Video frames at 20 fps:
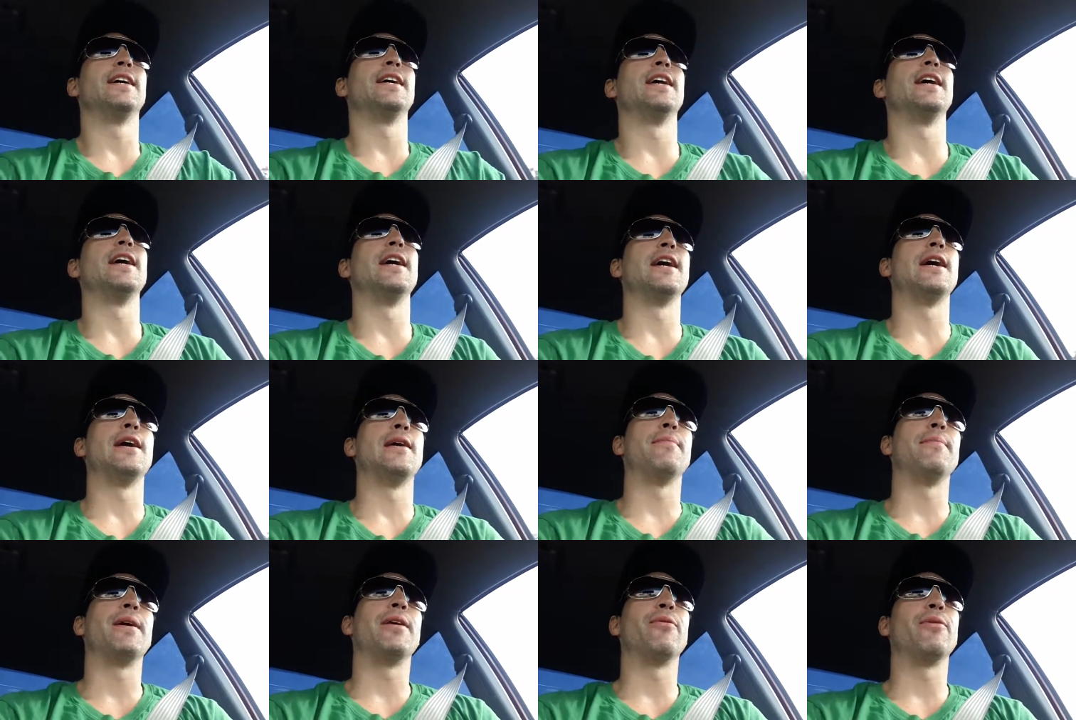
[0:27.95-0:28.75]

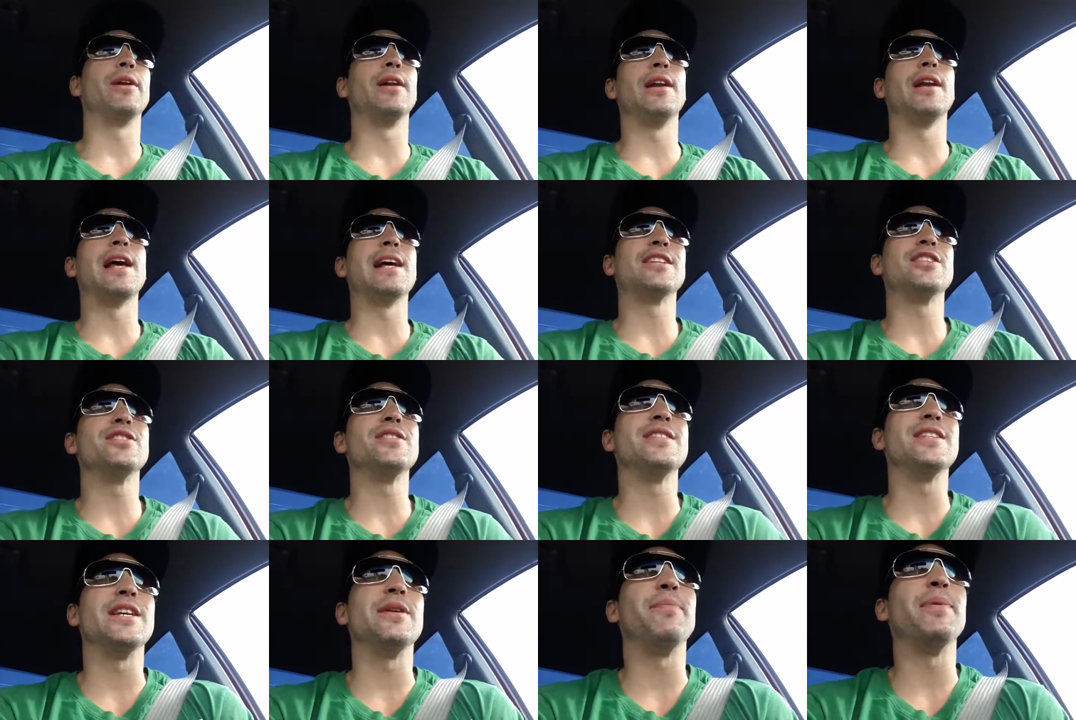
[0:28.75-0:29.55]
I really like to
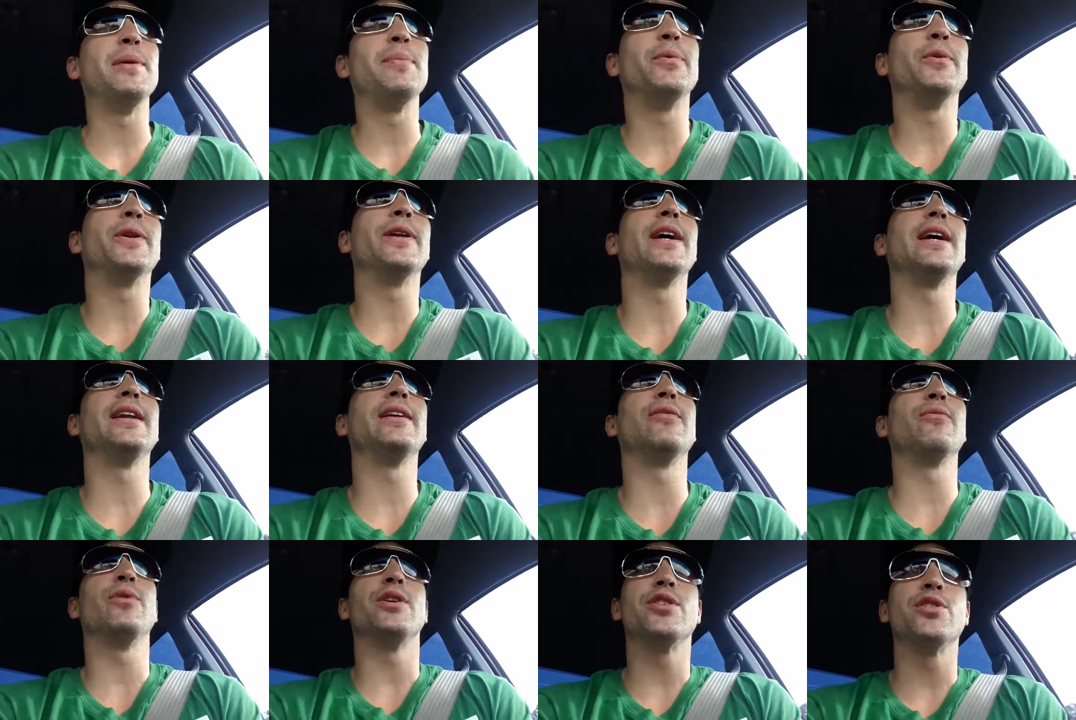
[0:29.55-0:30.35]
see people
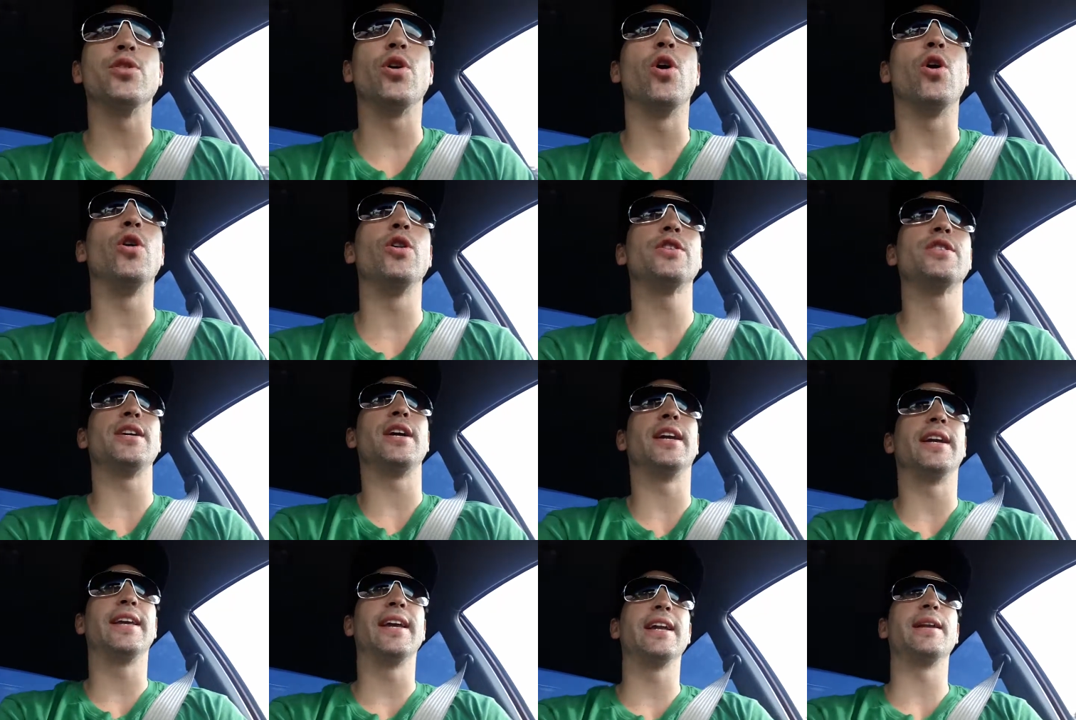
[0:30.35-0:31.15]
getting results
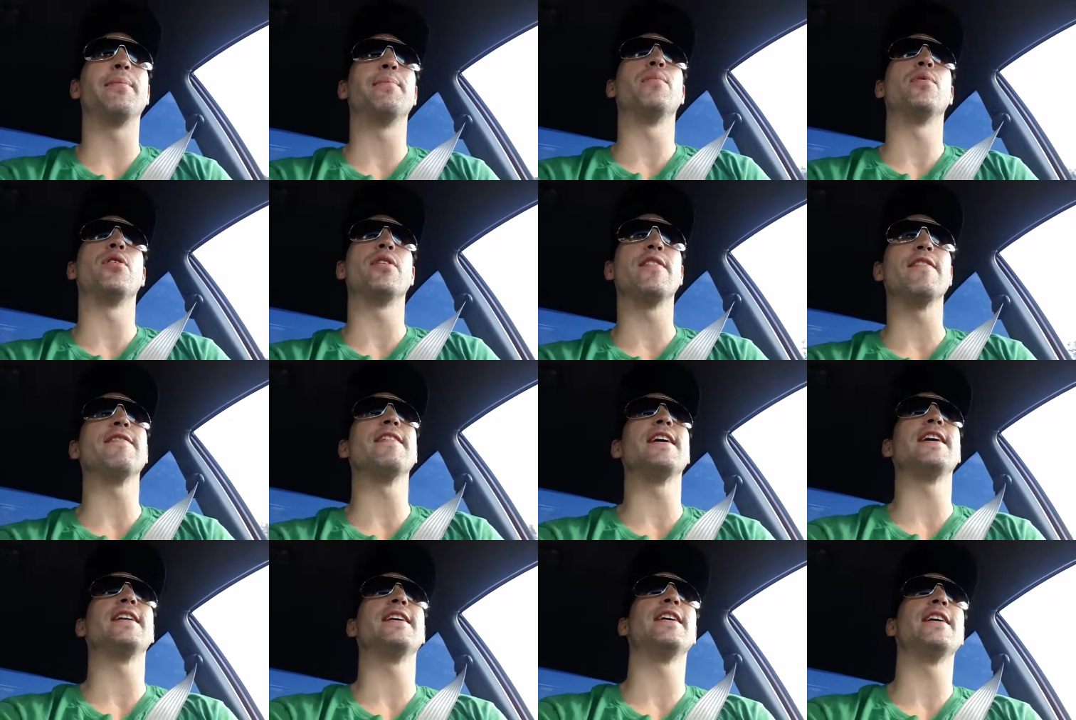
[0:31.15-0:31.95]
and getting
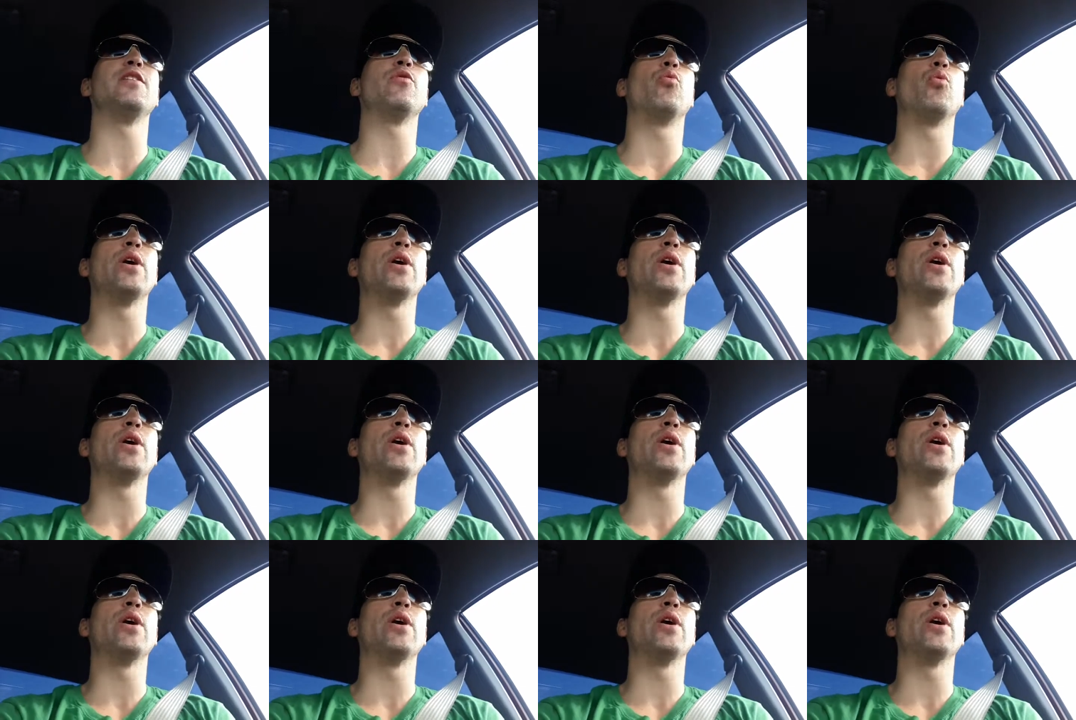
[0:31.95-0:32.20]
motivated,